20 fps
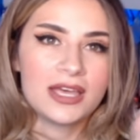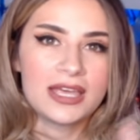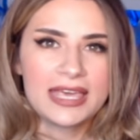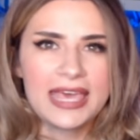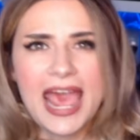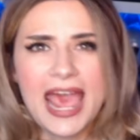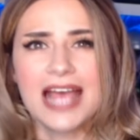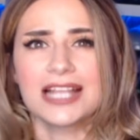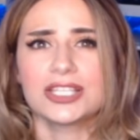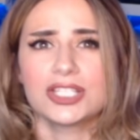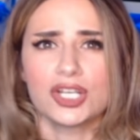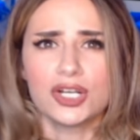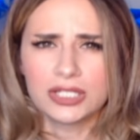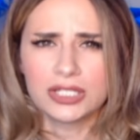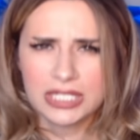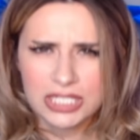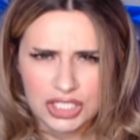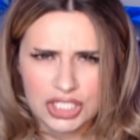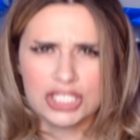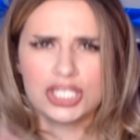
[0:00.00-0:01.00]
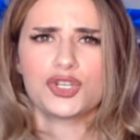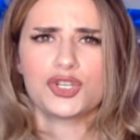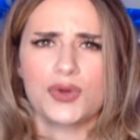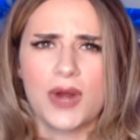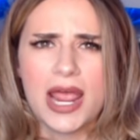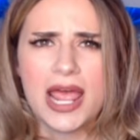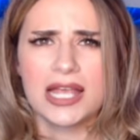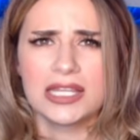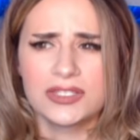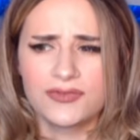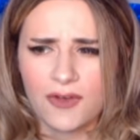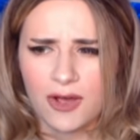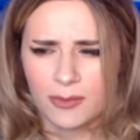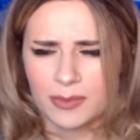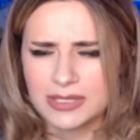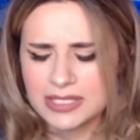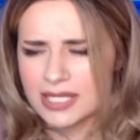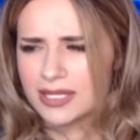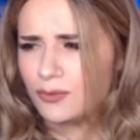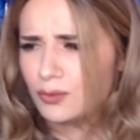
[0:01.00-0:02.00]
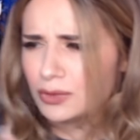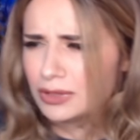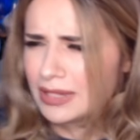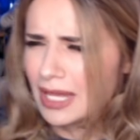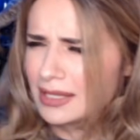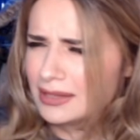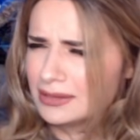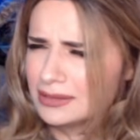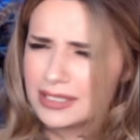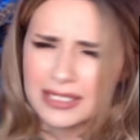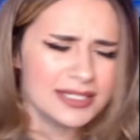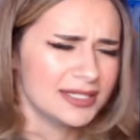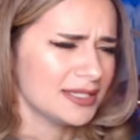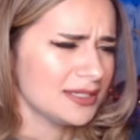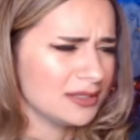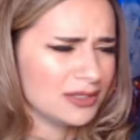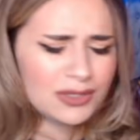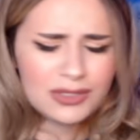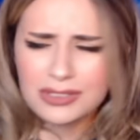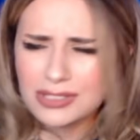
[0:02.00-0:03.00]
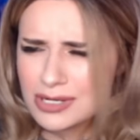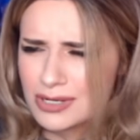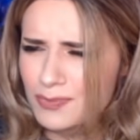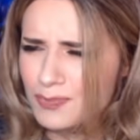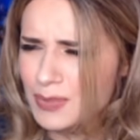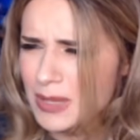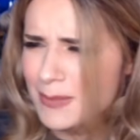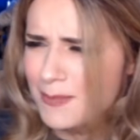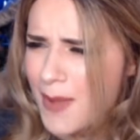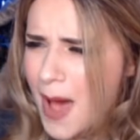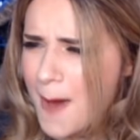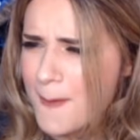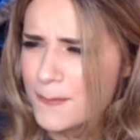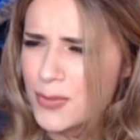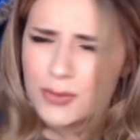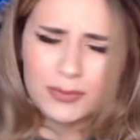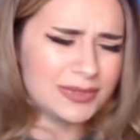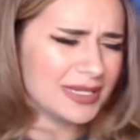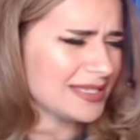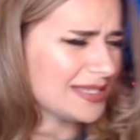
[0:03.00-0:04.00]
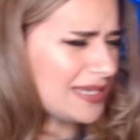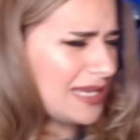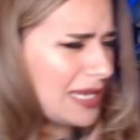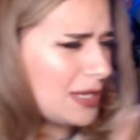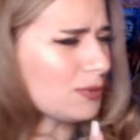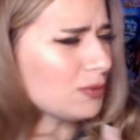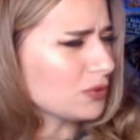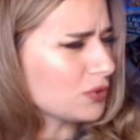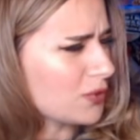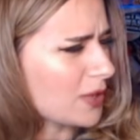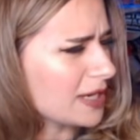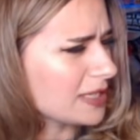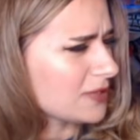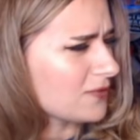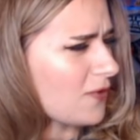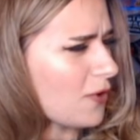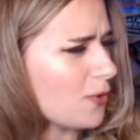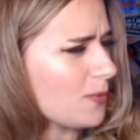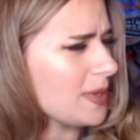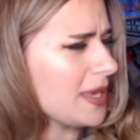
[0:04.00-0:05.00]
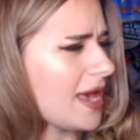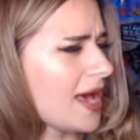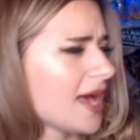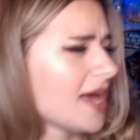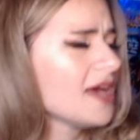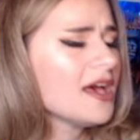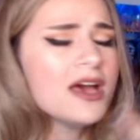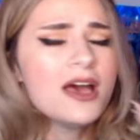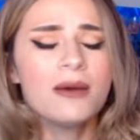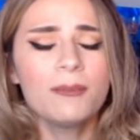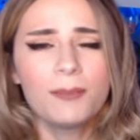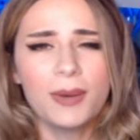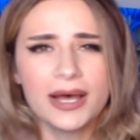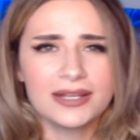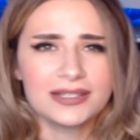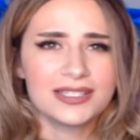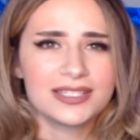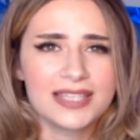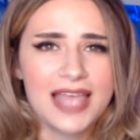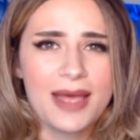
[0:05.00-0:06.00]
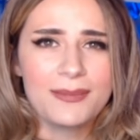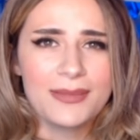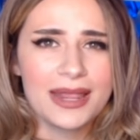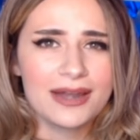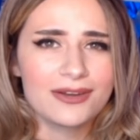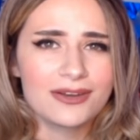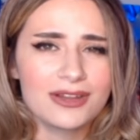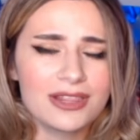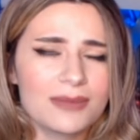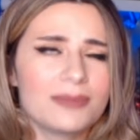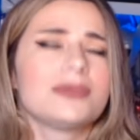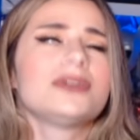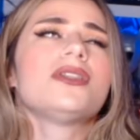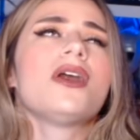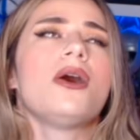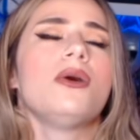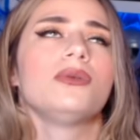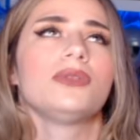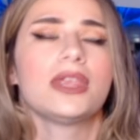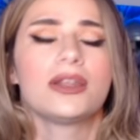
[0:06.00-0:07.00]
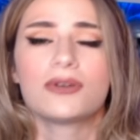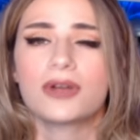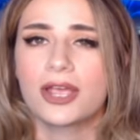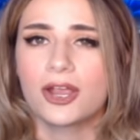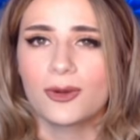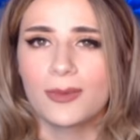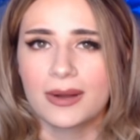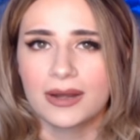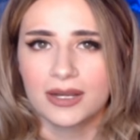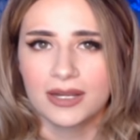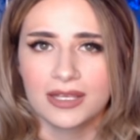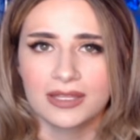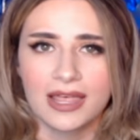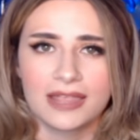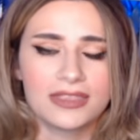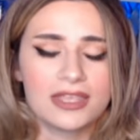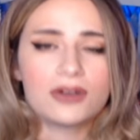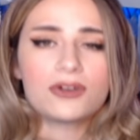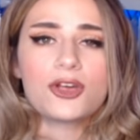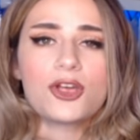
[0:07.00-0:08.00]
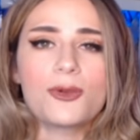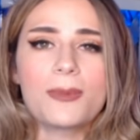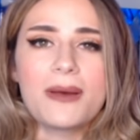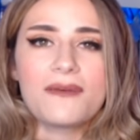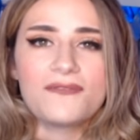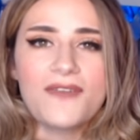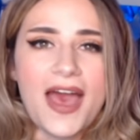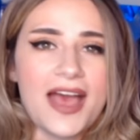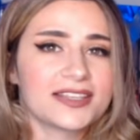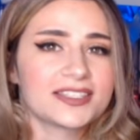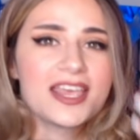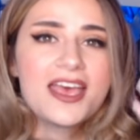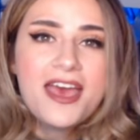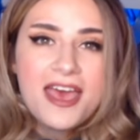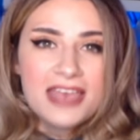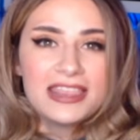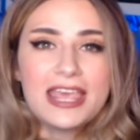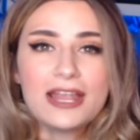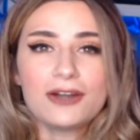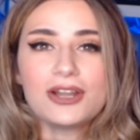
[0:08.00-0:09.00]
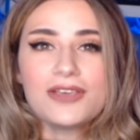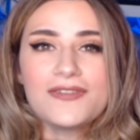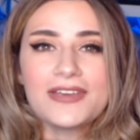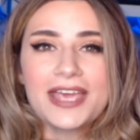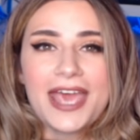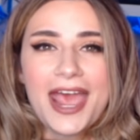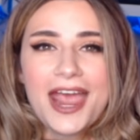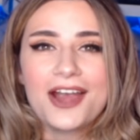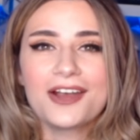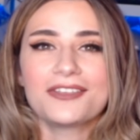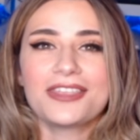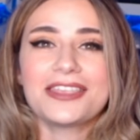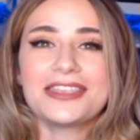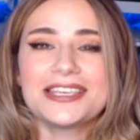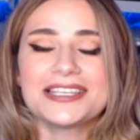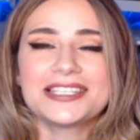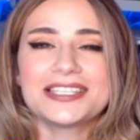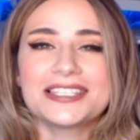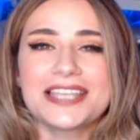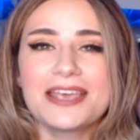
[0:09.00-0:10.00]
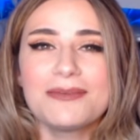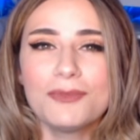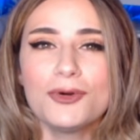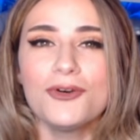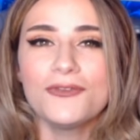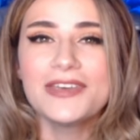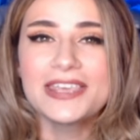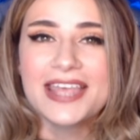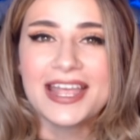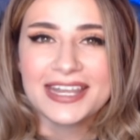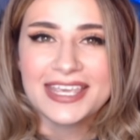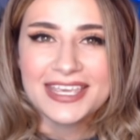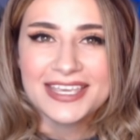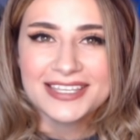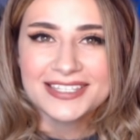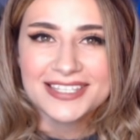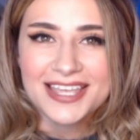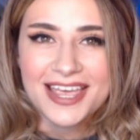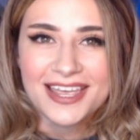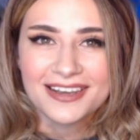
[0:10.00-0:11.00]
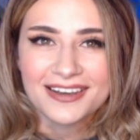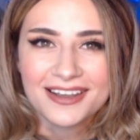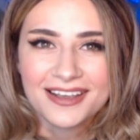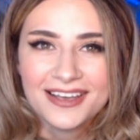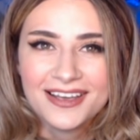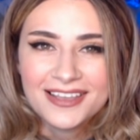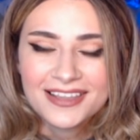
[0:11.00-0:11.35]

Canceled! Because she's a transphobe. It's like, well, that doesn't... Beep, bop, boop doesn't equal transphobia. But does that matter to them? No, they don't care about any of that. They don't care about facts. They don't even care that this is a movie that he is in.